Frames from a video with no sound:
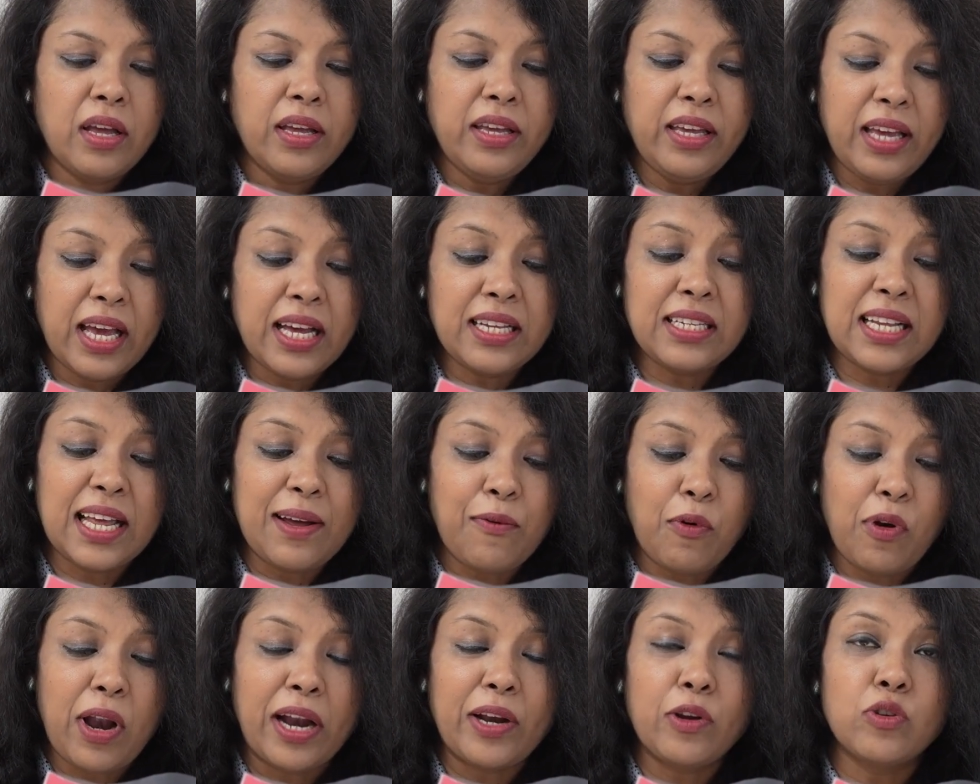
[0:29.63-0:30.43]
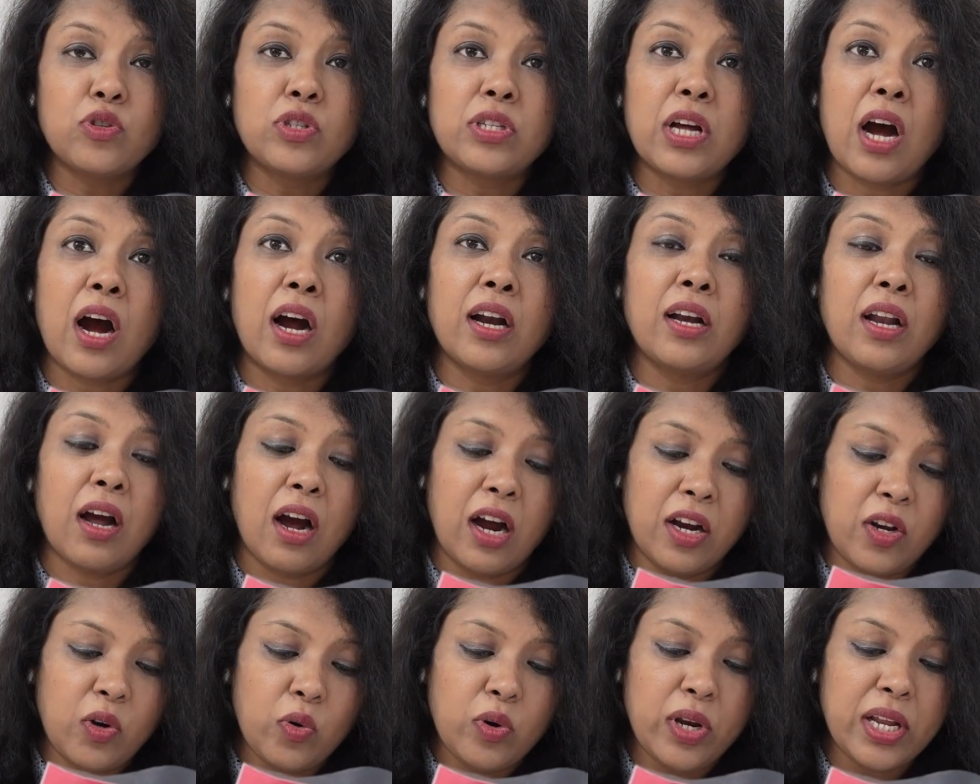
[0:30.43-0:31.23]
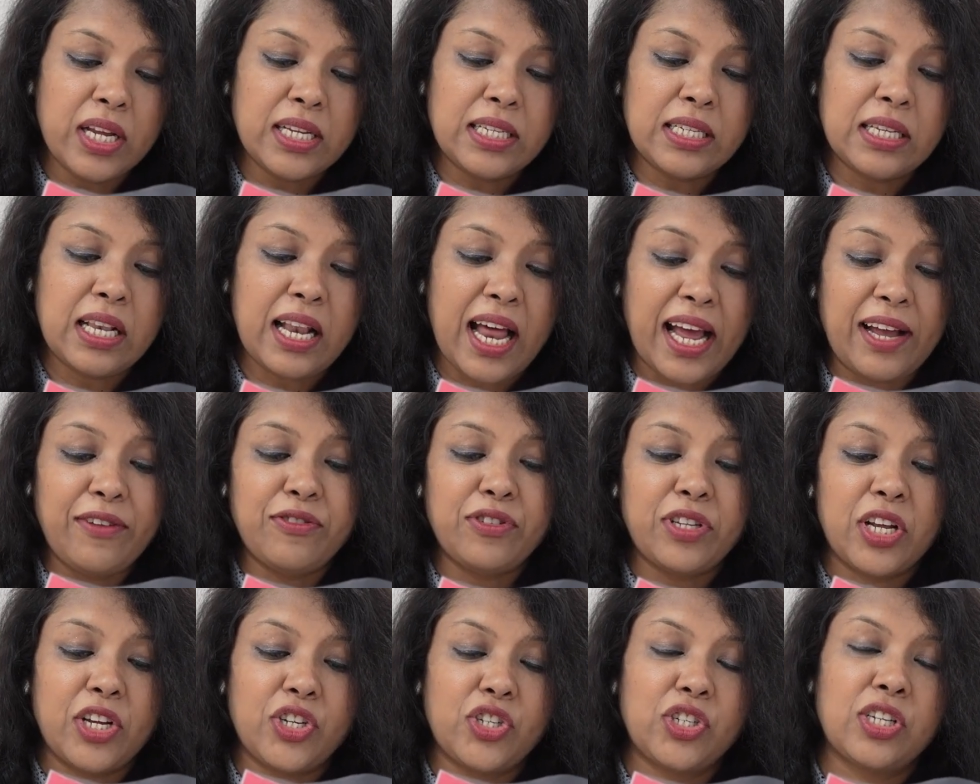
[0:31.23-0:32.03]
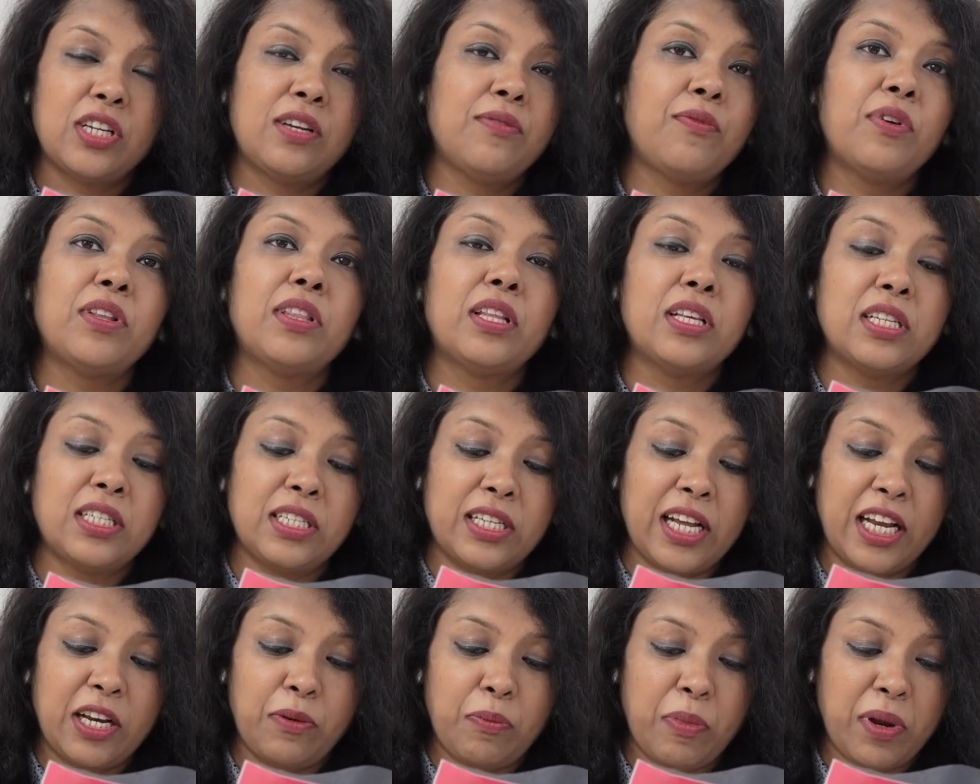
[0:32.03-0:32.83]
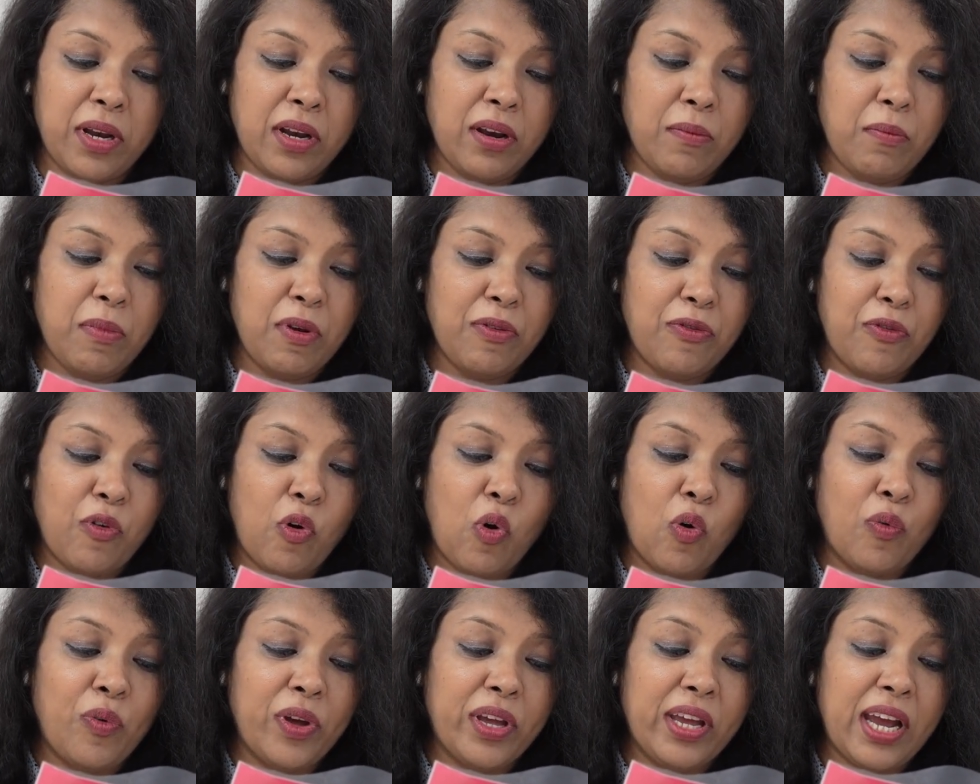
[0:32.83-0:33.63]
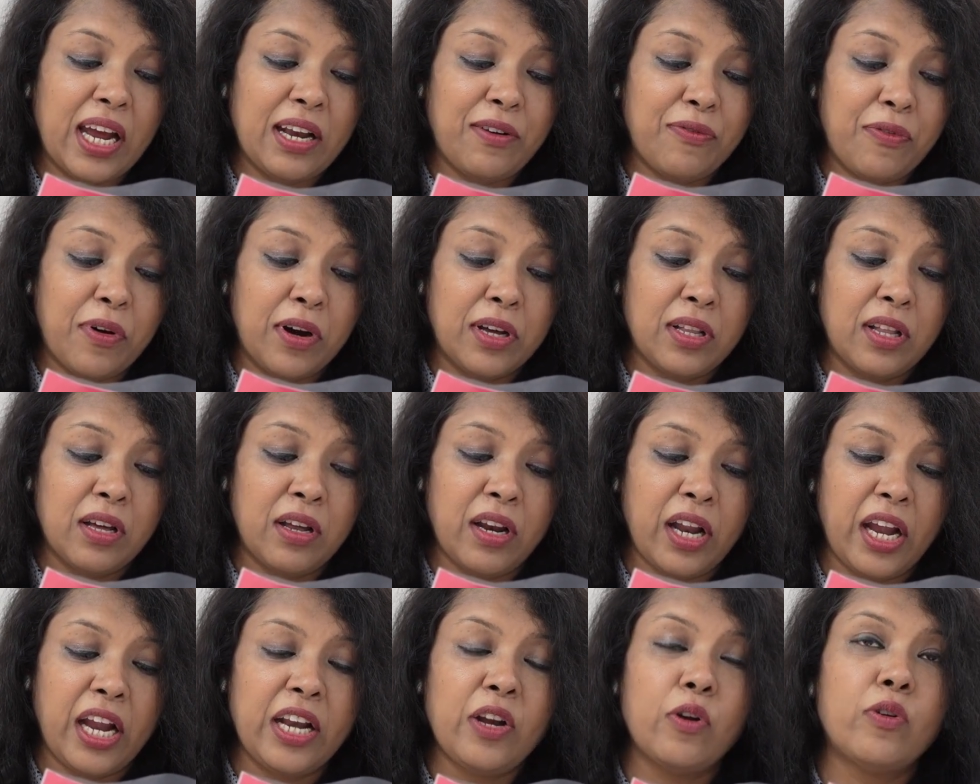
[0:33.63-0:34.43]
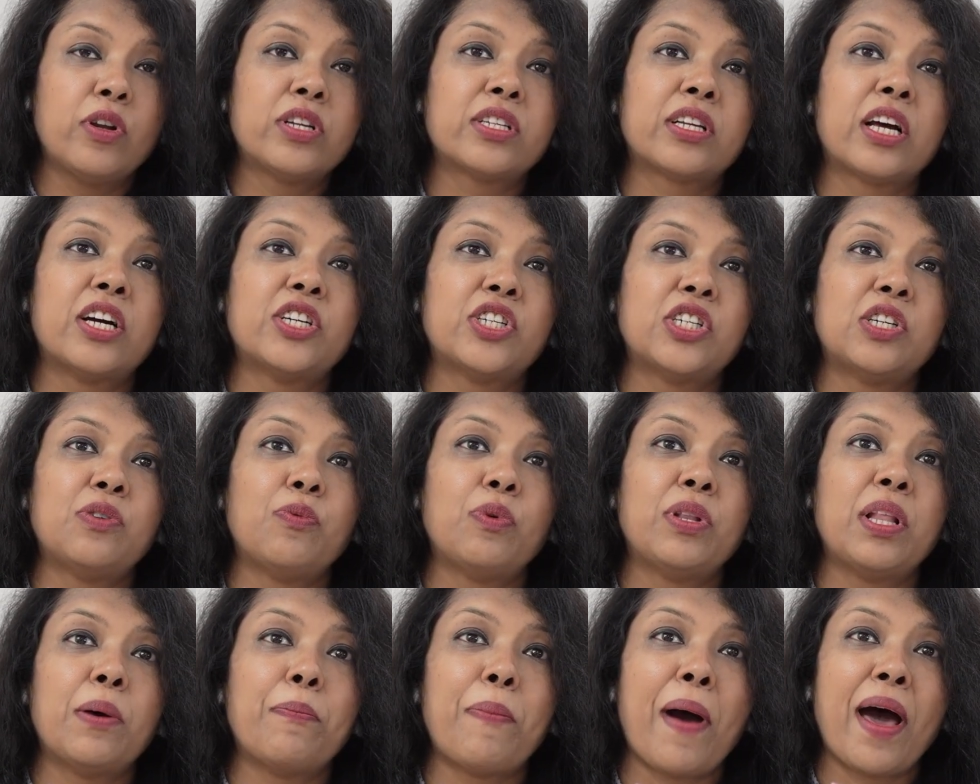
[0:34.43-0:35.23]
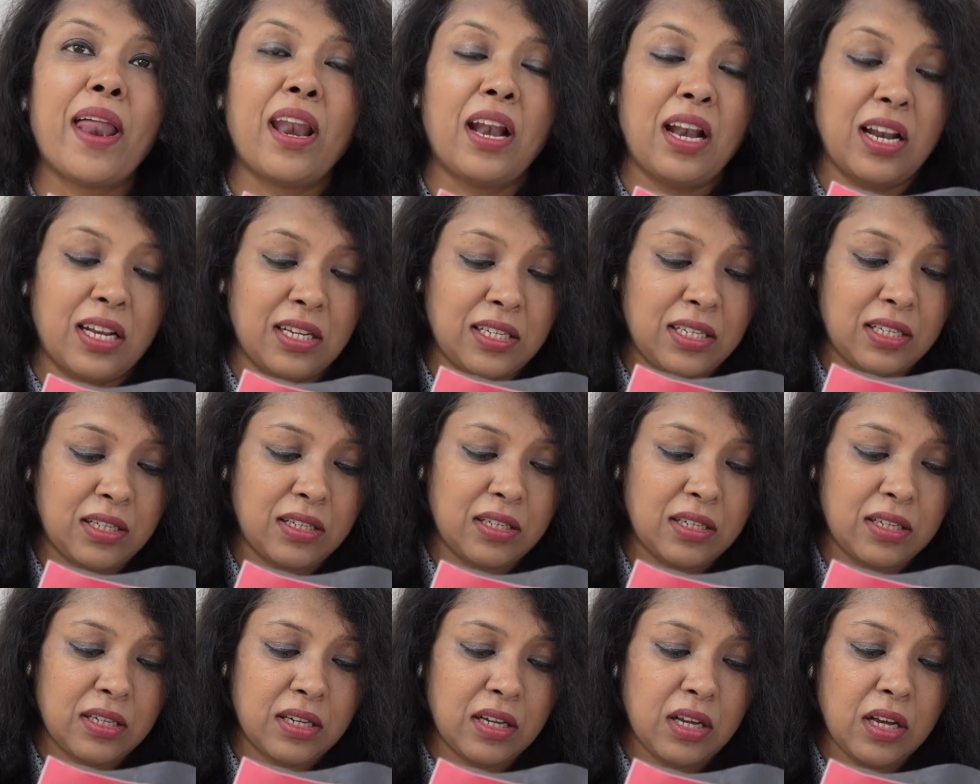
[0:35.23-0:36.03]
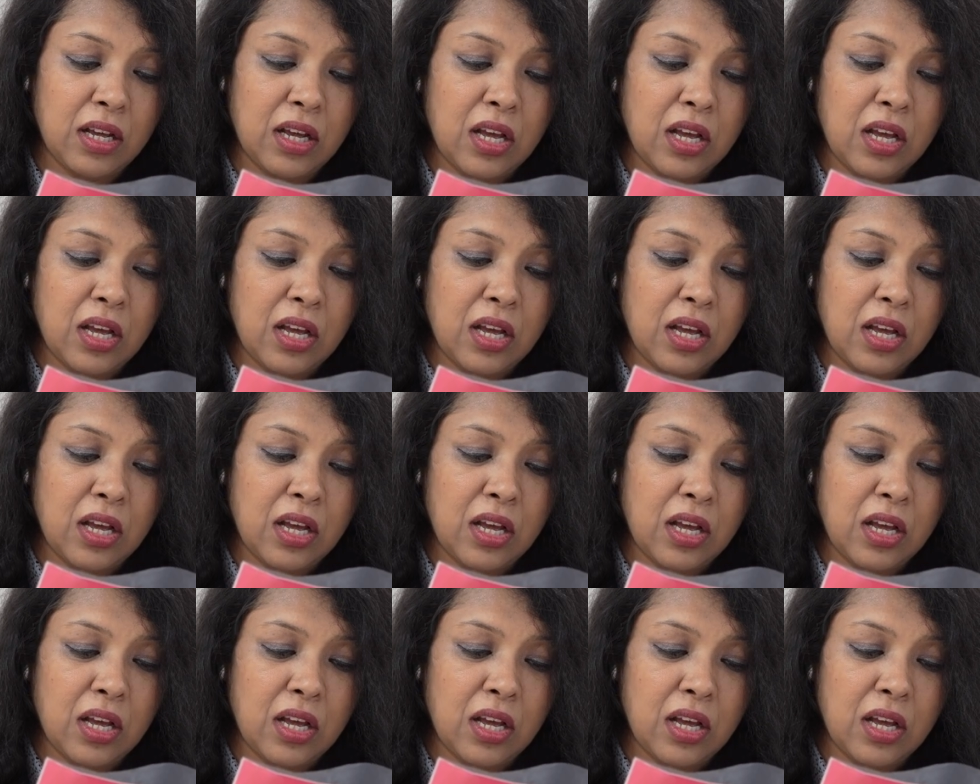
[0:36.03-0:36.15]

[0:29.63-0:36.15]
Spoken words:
Yes, I would like to start our today's live session with this statement before we get further into discussion with the panelists.